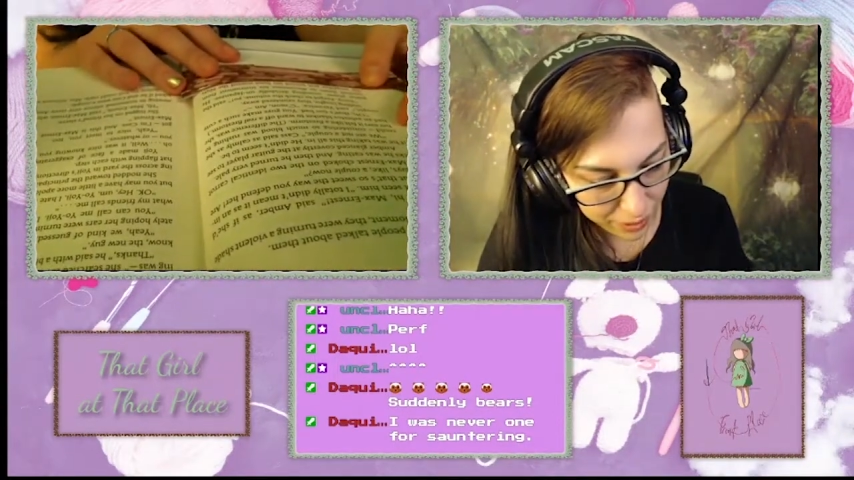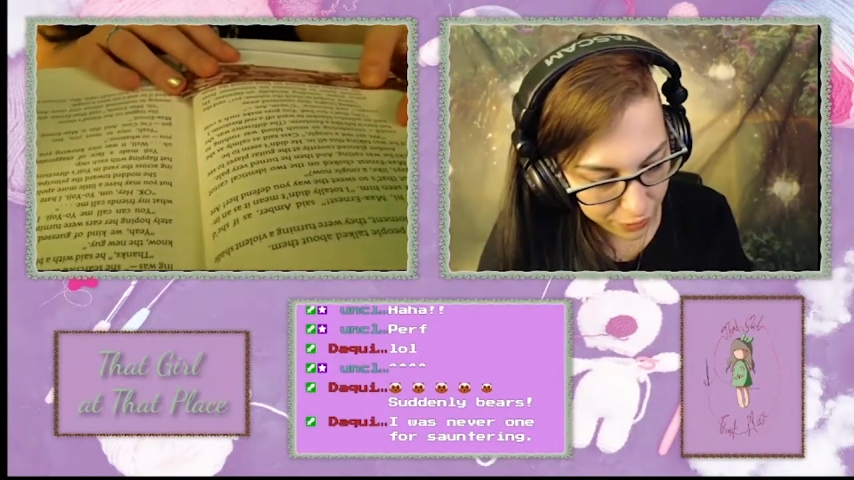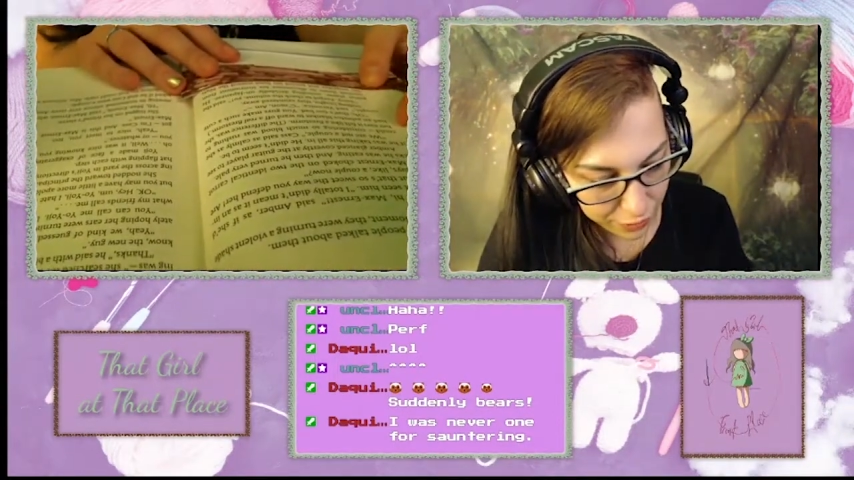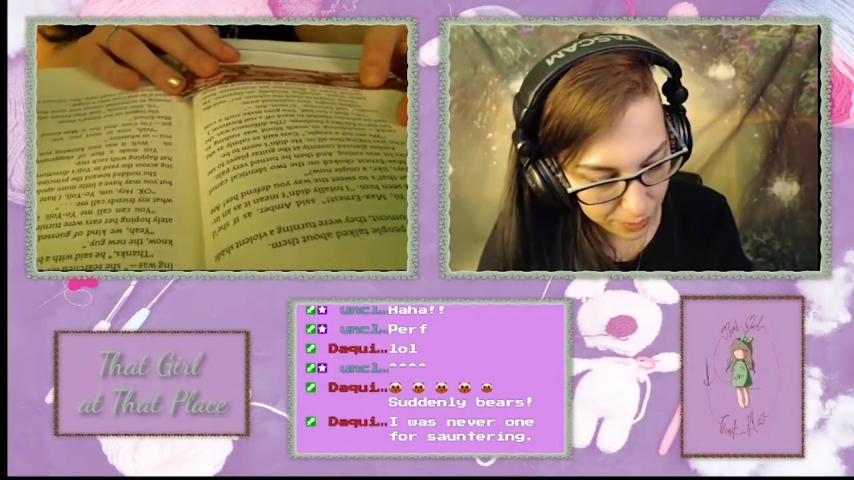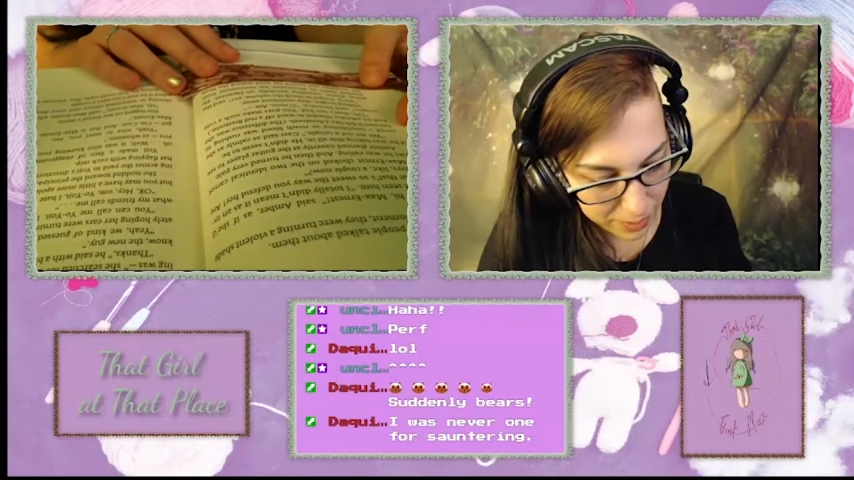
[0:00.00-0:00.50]

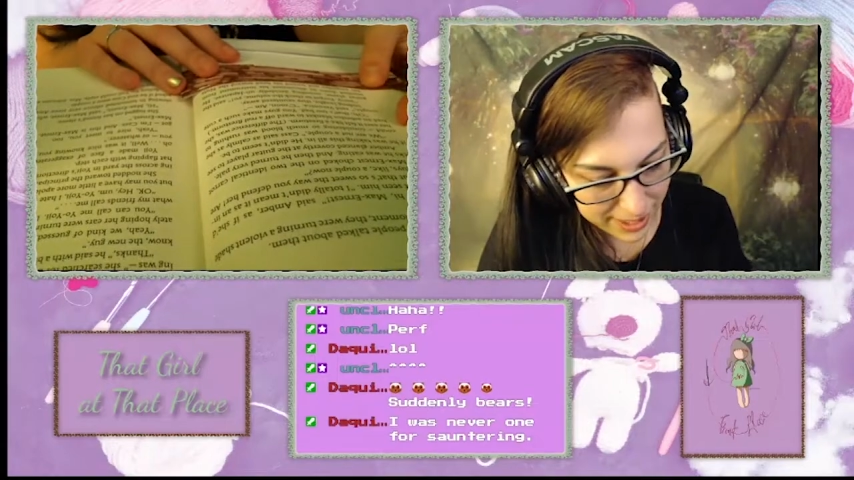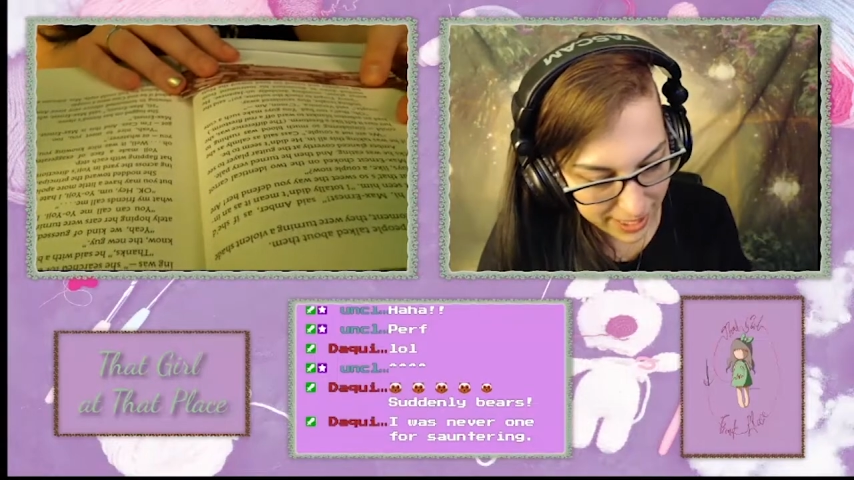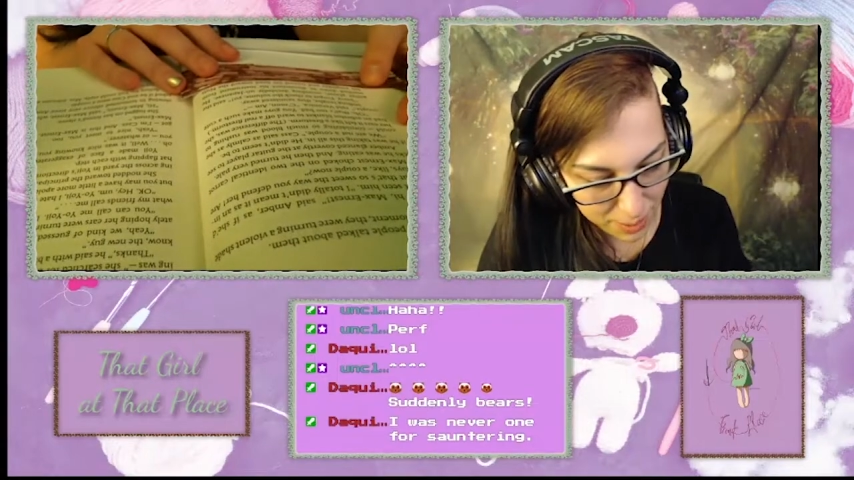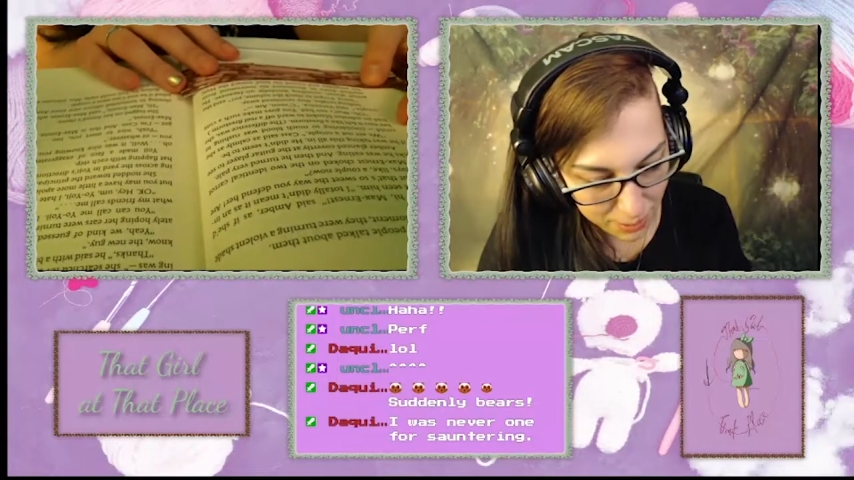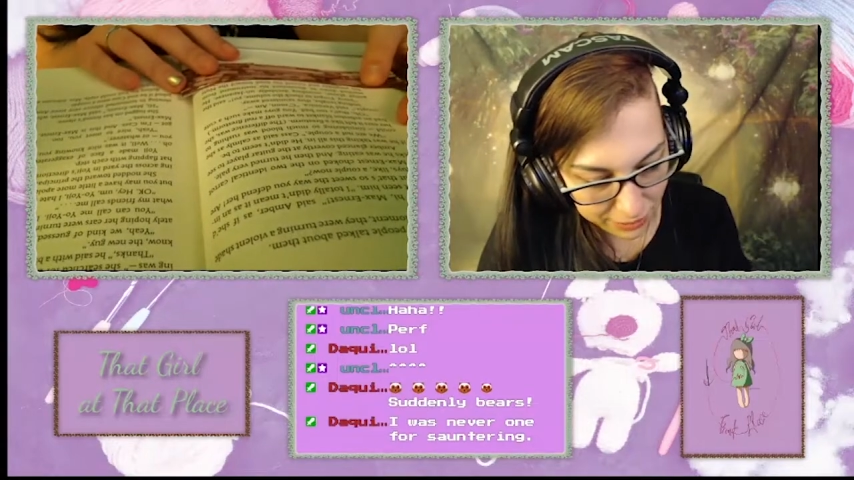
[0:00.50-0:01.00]
from his
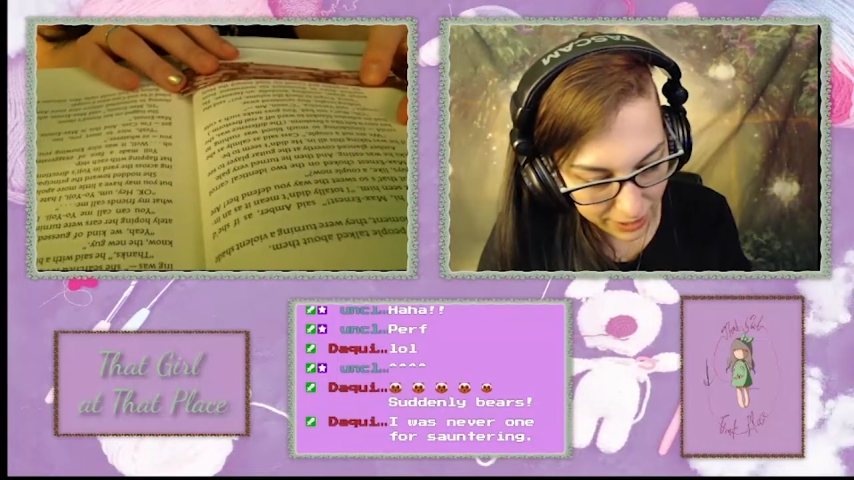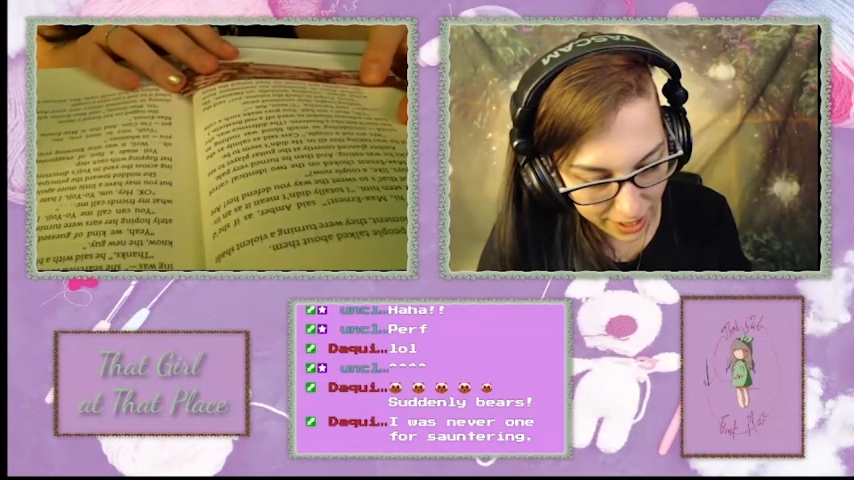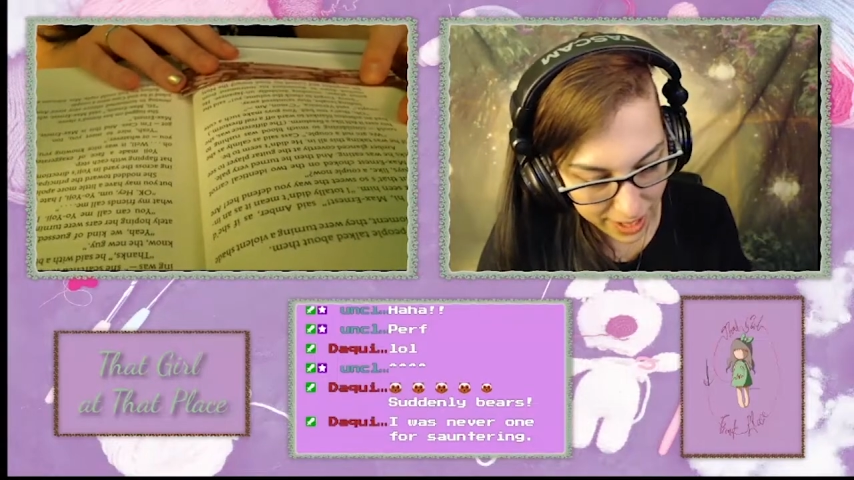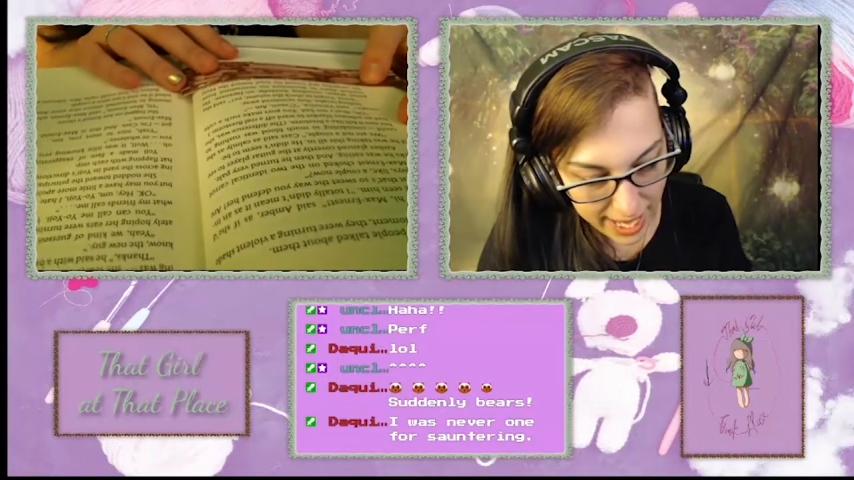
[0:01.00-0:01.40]
amplifier